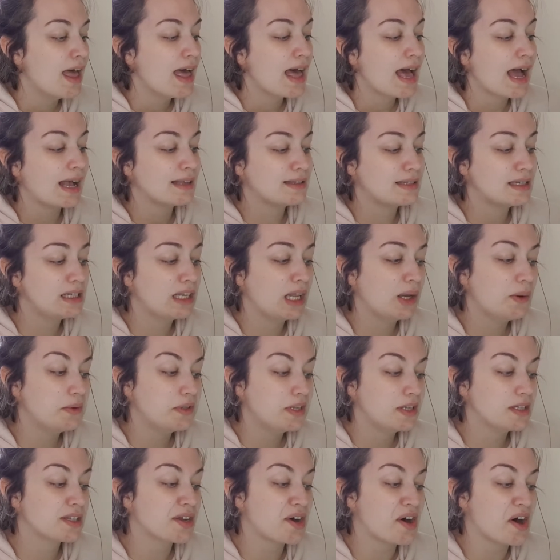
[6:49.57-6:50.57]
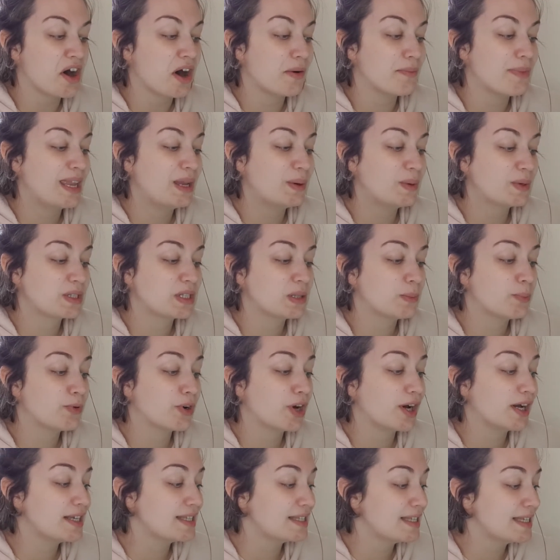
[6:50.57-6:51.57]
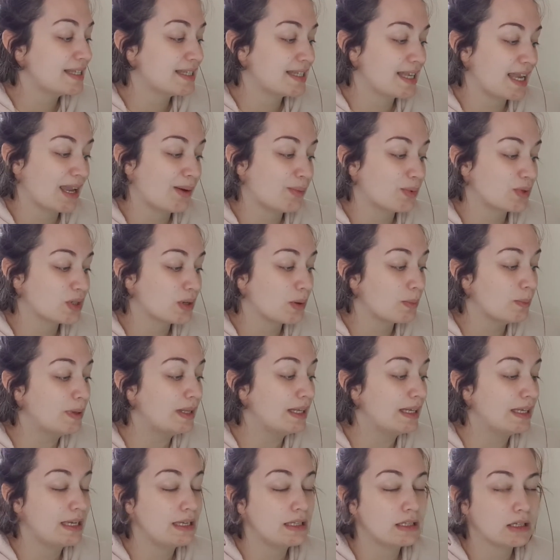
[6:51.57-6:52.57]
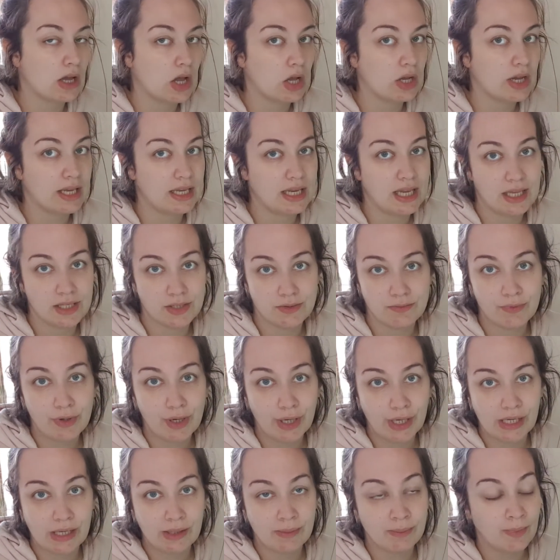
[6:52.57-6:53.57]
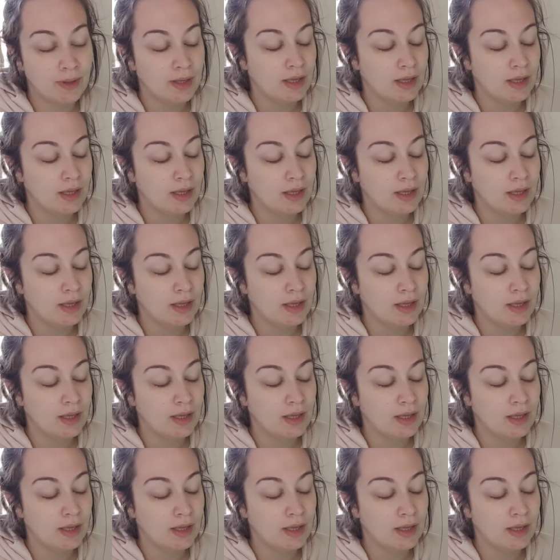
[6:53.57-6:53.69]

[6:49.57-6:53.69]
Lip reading: As he lowered his arm, he was surprised to see it was completely dark in his room.